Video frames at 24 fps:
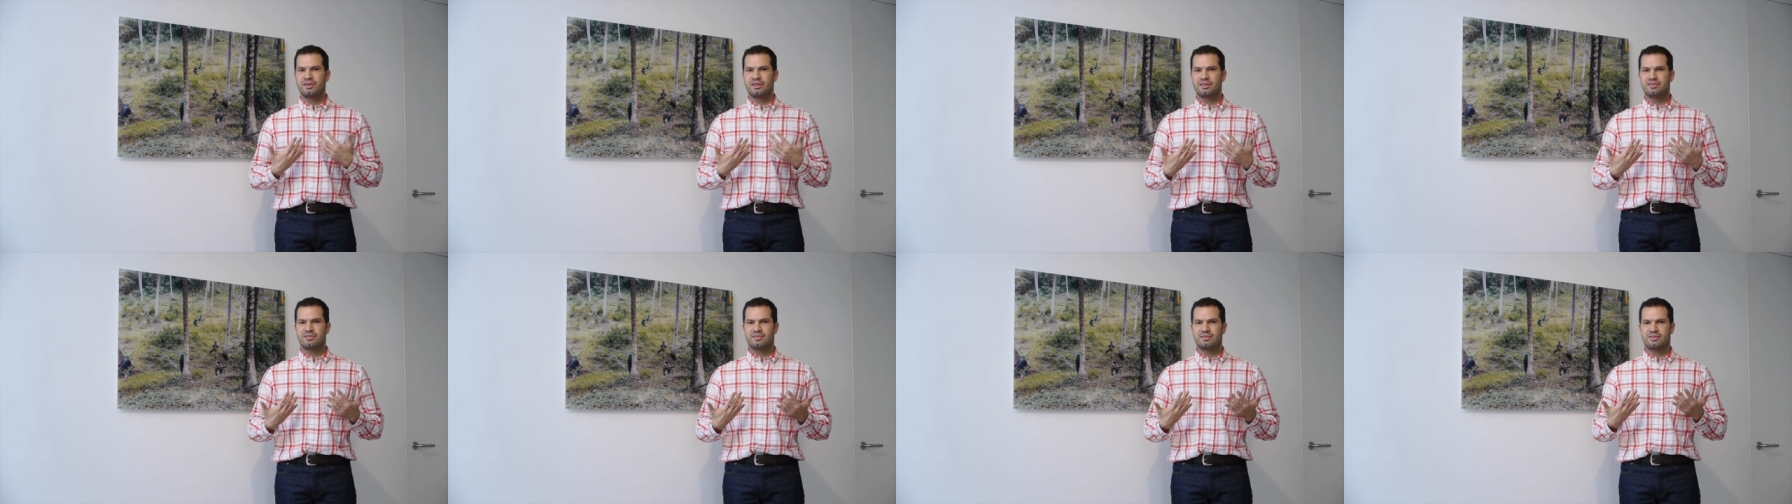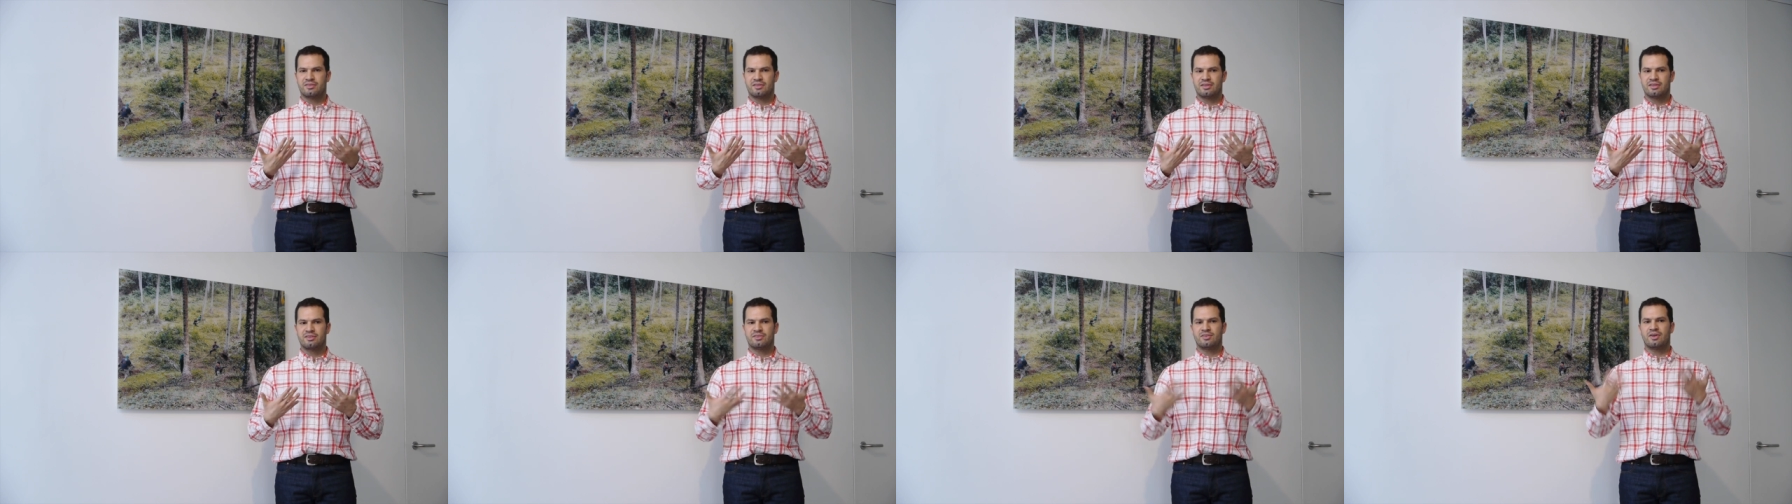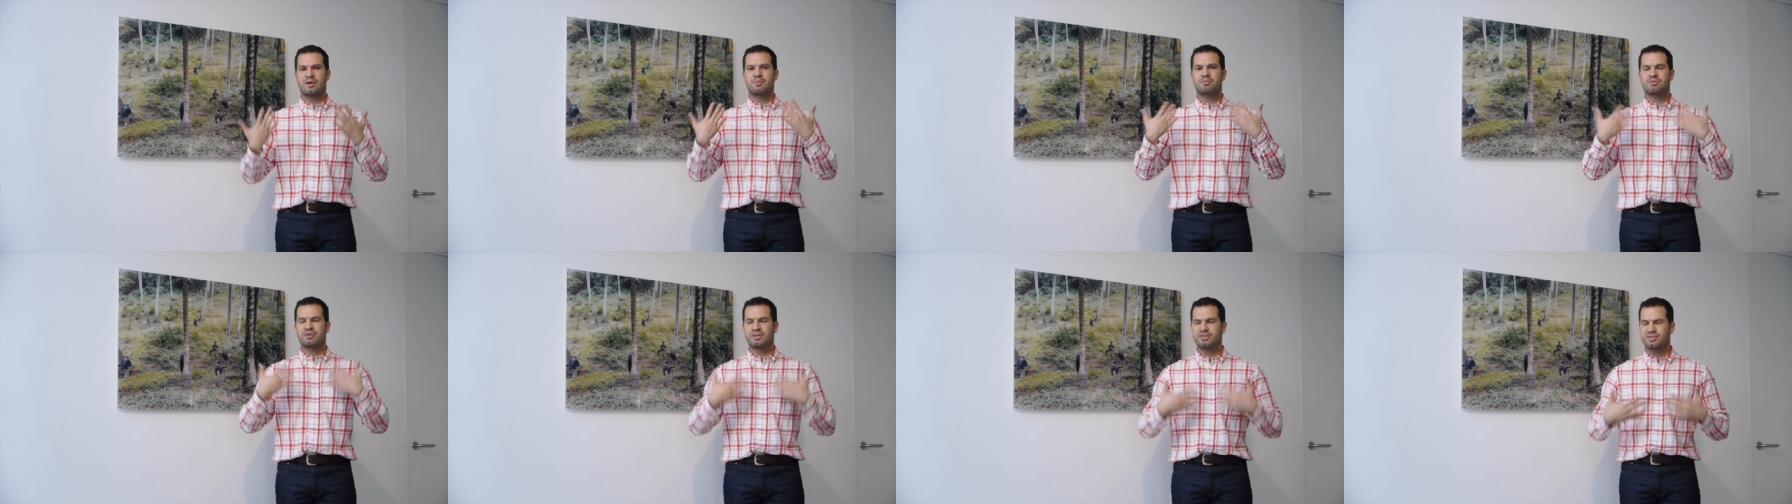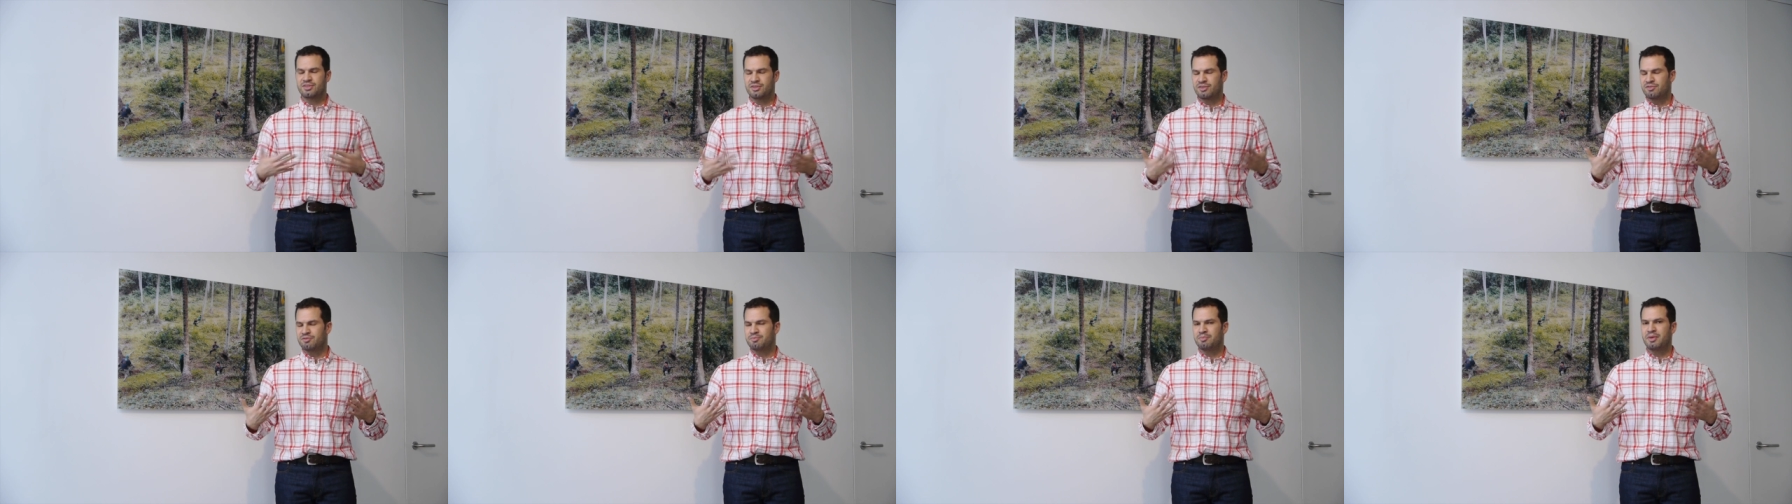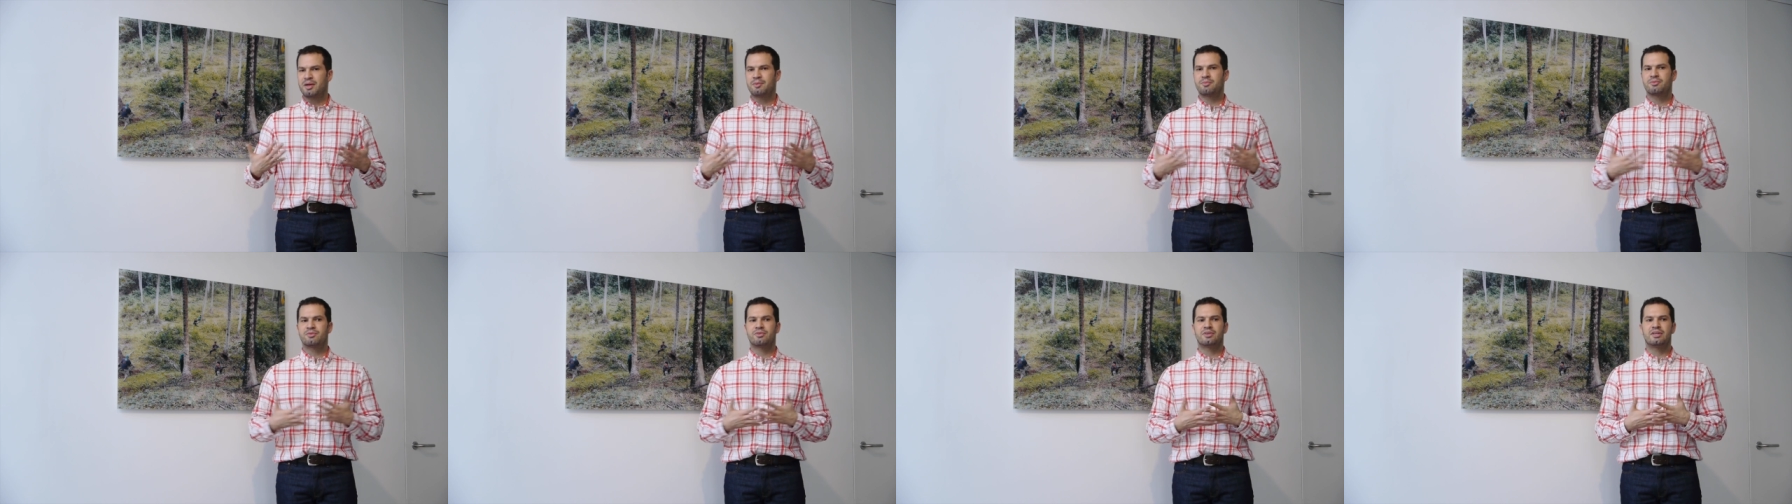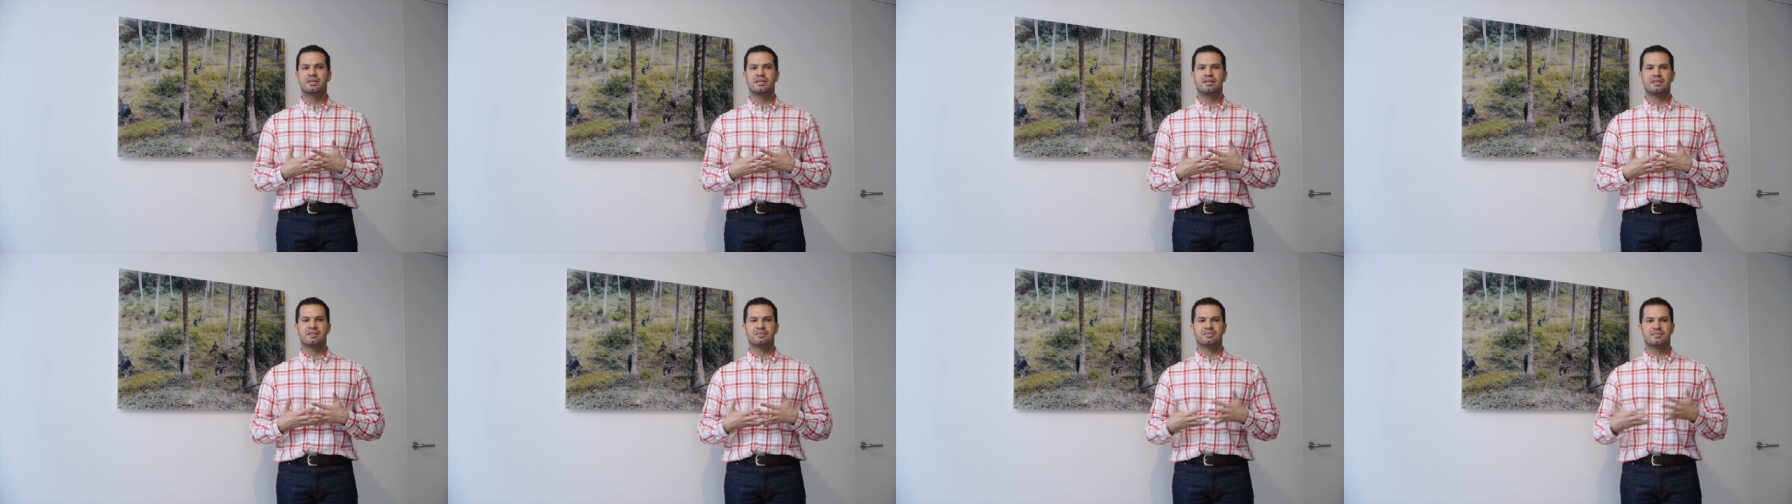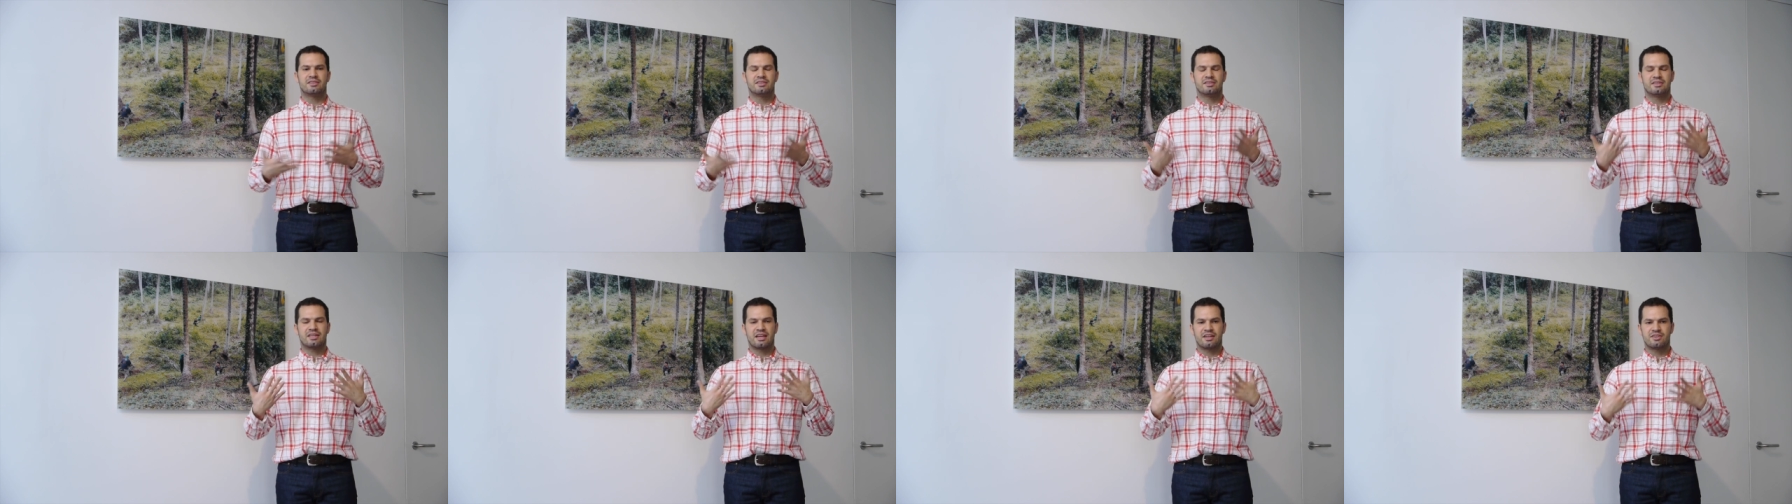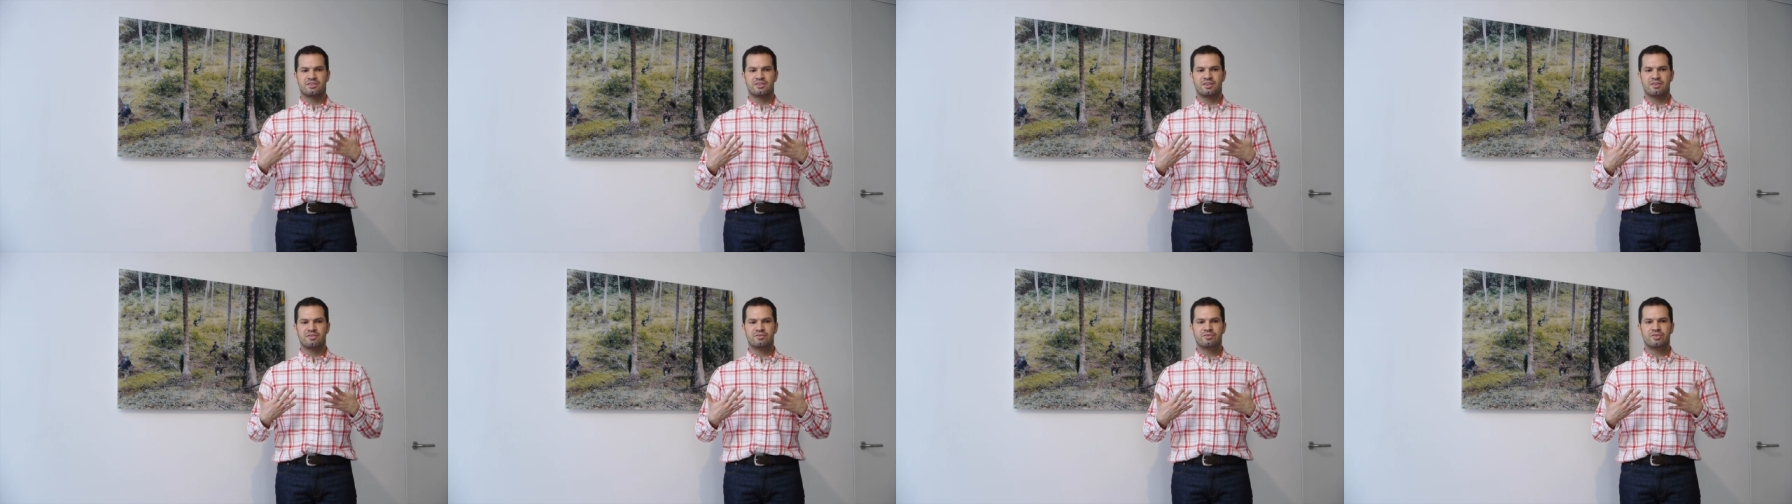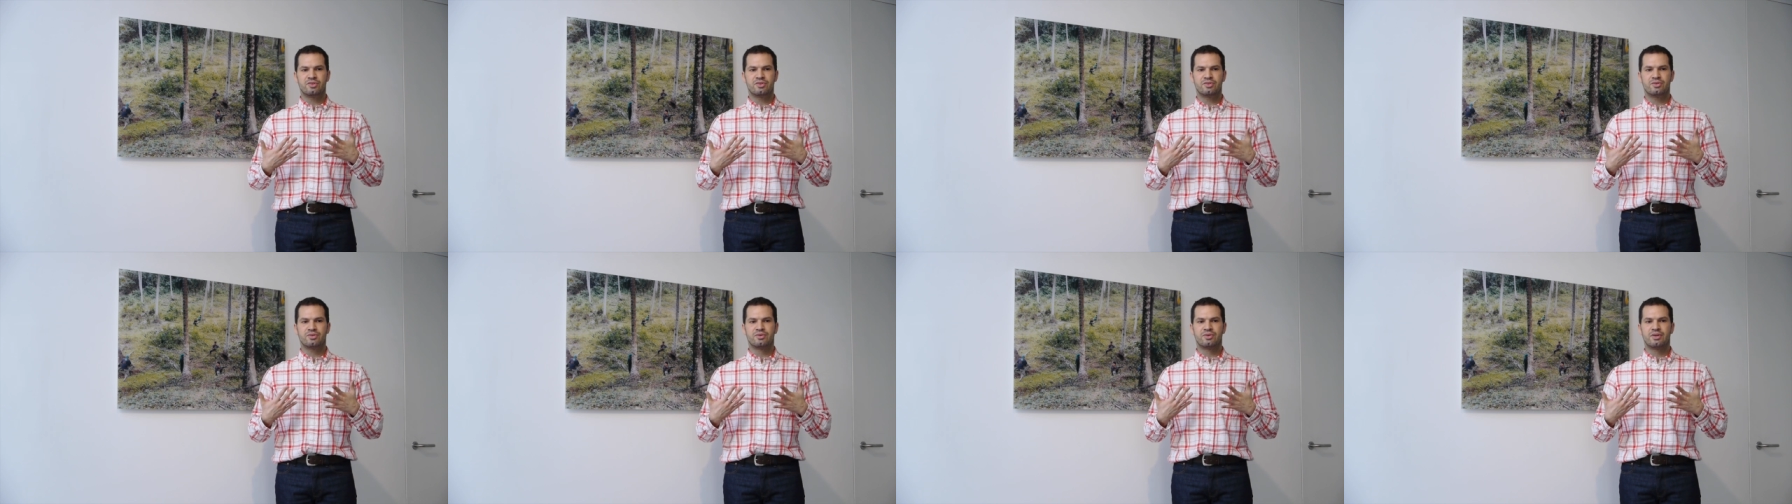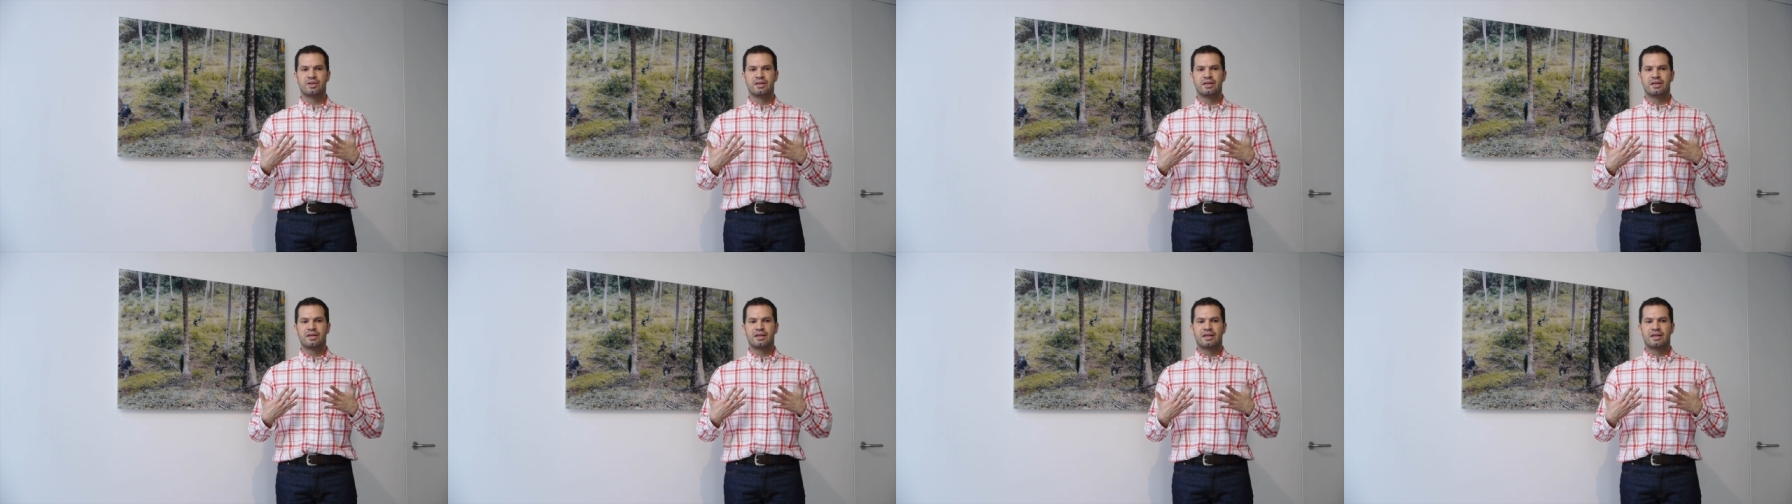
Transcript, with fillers: It's this operation of memory, it's a deja vu.